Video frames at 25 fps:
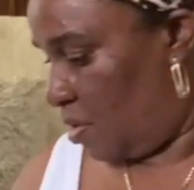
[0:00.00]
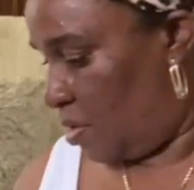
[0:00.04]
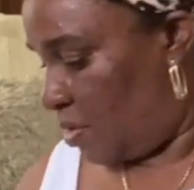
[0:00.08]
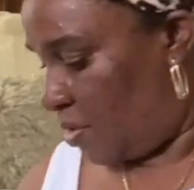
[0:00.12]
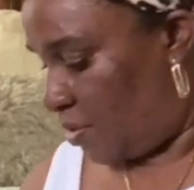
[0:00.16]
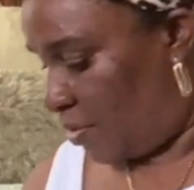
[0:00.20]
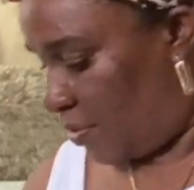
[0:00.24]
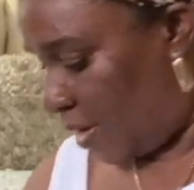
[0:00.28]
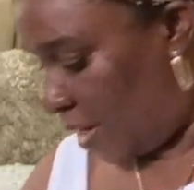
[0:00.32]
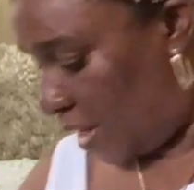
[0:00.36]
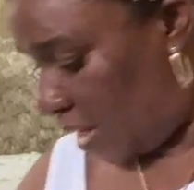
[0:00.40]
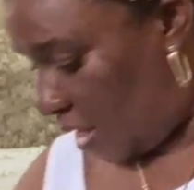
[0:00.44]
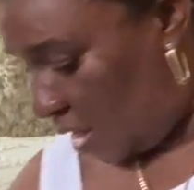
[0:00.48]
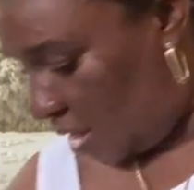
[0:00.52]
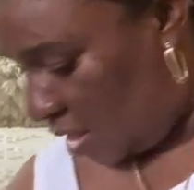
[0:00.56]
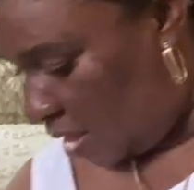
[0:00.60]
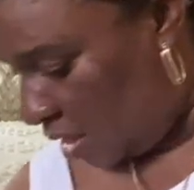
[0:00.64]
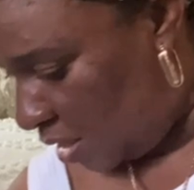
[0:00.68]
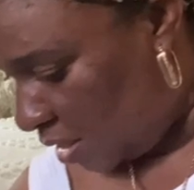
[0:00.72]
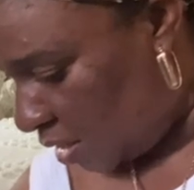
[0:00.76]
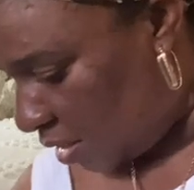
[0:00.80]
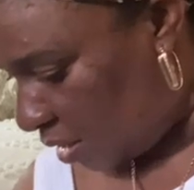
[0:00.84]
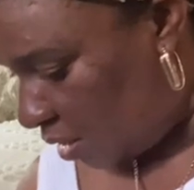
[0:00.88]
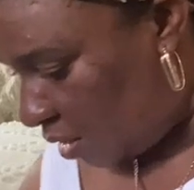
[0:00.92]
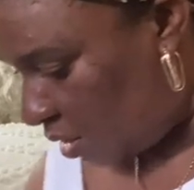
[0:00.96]
ready.
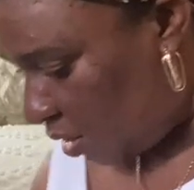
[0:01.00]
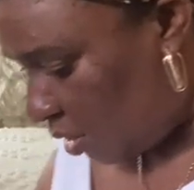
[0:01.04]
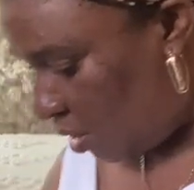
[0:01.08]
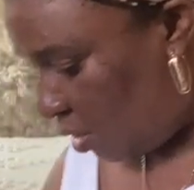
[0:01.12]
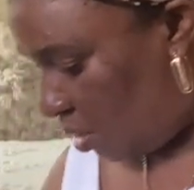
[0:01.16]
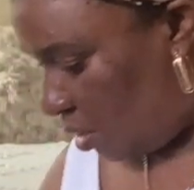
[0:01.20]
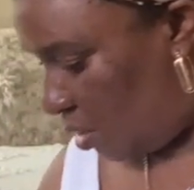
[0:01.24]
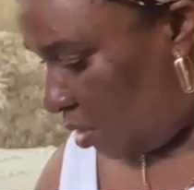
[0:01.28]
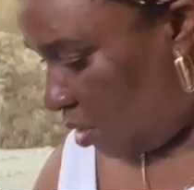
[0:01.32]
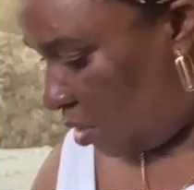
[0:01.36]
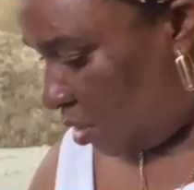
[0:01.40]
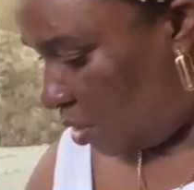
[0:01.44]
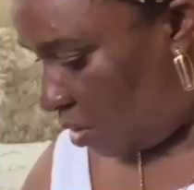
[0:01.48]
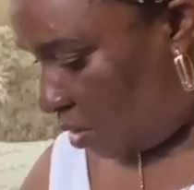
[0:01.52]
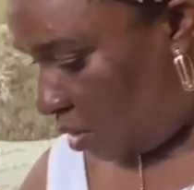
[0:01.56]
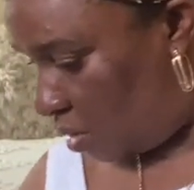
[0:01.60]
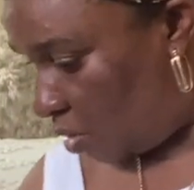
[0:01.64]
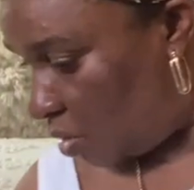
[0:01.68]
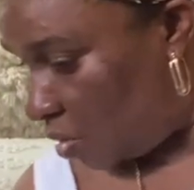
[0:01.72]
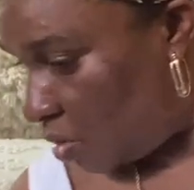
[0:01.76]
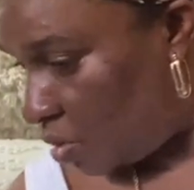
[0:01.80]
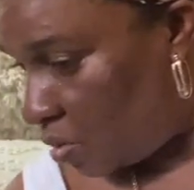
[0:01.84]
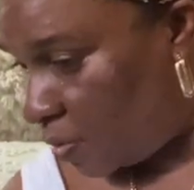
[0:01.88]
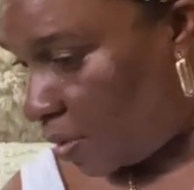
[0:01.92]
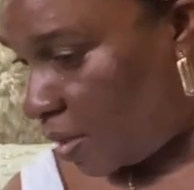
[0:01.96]

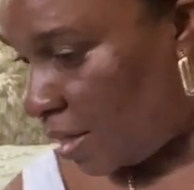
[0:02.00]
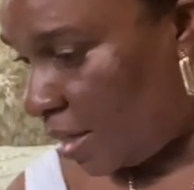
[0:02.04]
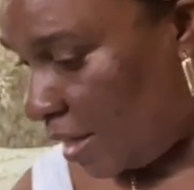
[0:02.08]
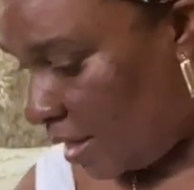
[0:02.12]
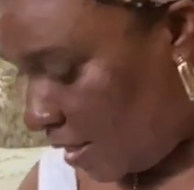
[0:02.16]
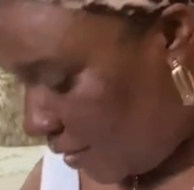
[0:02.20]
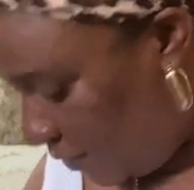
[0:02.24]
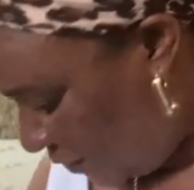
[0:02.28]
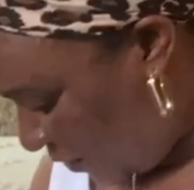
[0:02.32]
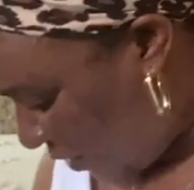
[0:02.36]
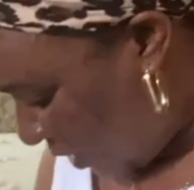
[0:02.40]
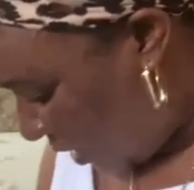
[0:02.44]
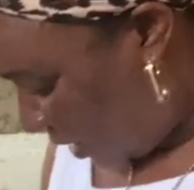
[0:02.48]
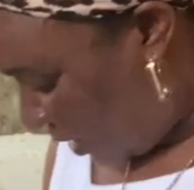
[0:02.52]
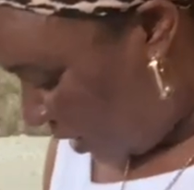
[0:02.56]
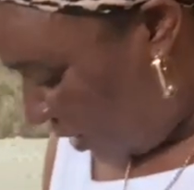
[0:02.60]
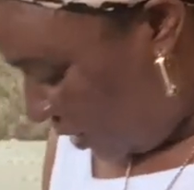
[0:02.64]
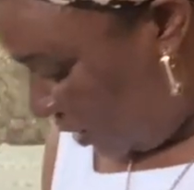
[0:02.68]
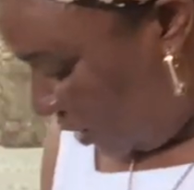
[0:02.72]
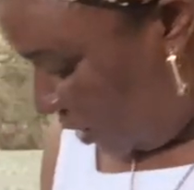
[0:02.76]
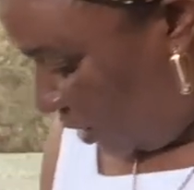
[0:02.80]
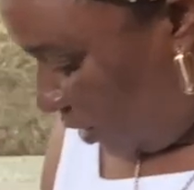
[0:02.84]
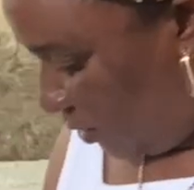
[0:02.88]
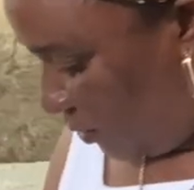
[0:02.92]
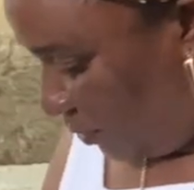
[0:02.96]
So we'll have
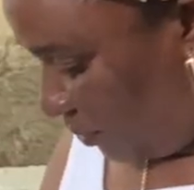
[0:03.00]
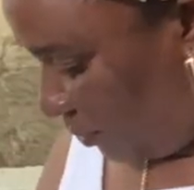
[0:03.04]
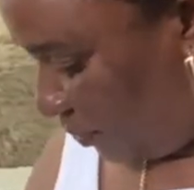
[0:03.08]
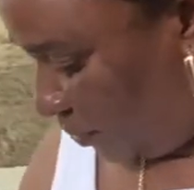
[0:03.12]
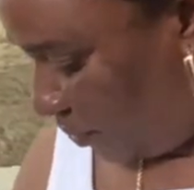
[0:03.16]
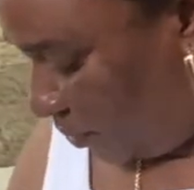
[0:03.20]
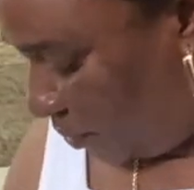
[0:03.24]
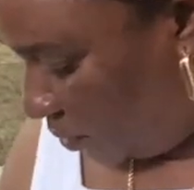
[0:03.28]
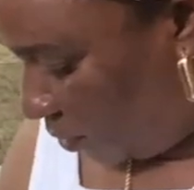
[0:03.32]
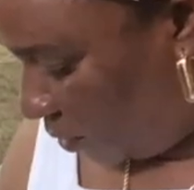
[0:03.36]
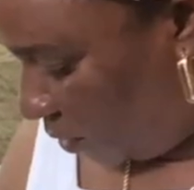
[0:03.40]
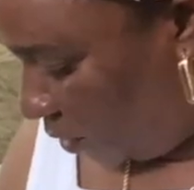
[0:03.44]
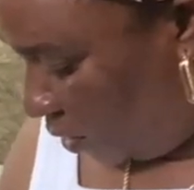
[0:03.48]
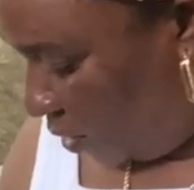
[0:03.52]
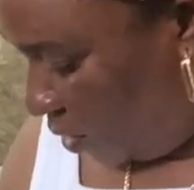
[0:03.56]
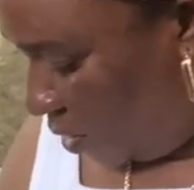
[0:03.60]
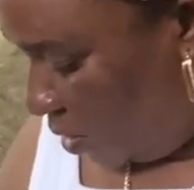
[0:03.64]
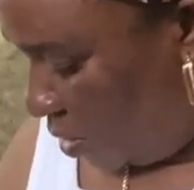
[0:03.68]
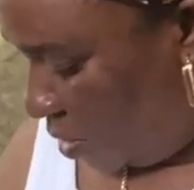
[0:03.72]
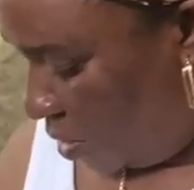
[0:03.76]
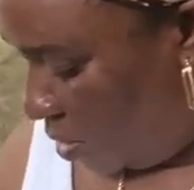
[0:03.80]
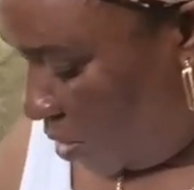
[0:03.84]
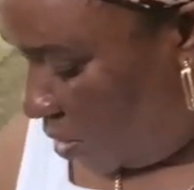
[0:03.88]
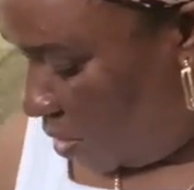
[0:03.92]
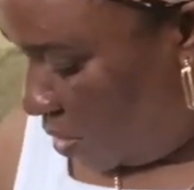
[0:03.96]
that.
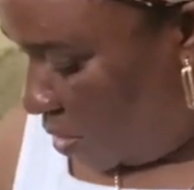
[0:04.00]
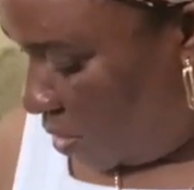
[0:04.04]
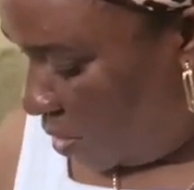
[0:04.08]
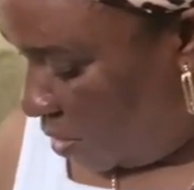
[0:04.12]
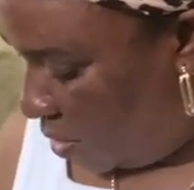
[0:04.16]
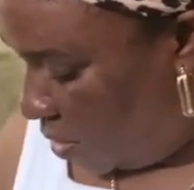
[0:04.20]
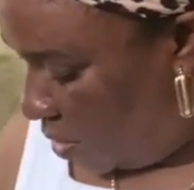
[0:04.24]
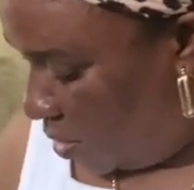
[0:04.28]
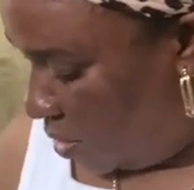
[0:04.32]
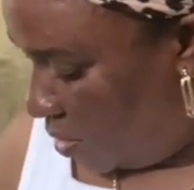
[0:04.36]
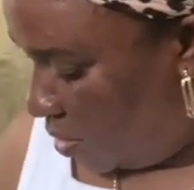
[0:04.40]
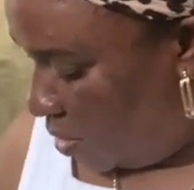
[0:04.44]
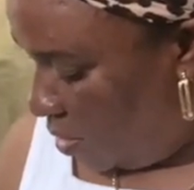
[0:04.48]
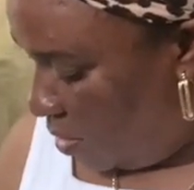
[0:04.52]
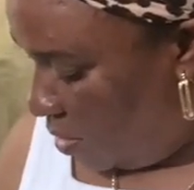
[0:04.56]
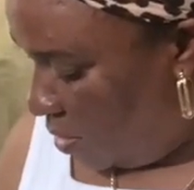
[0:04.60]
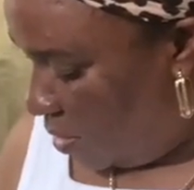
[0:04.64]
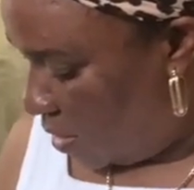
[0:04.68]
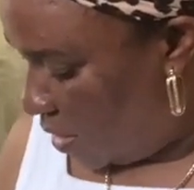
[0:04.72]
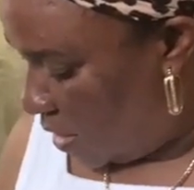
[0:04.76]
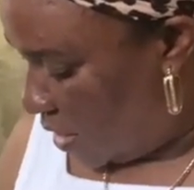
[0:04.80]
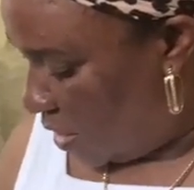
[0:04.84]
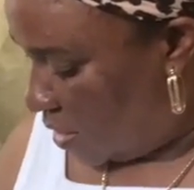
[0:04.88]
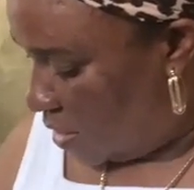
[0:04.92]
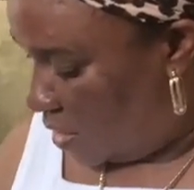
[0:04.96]
And
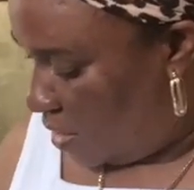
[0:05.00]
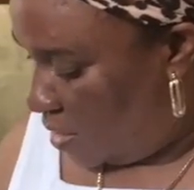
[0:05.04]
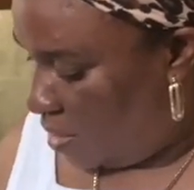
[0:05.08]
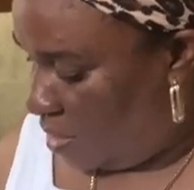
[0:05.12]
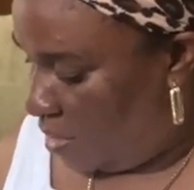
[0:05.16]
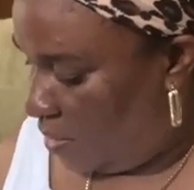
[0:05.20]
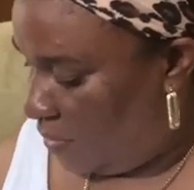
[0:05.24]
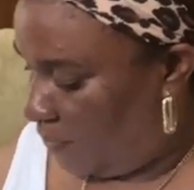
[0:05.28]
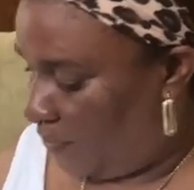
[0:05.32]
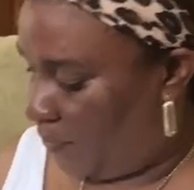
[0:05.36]
then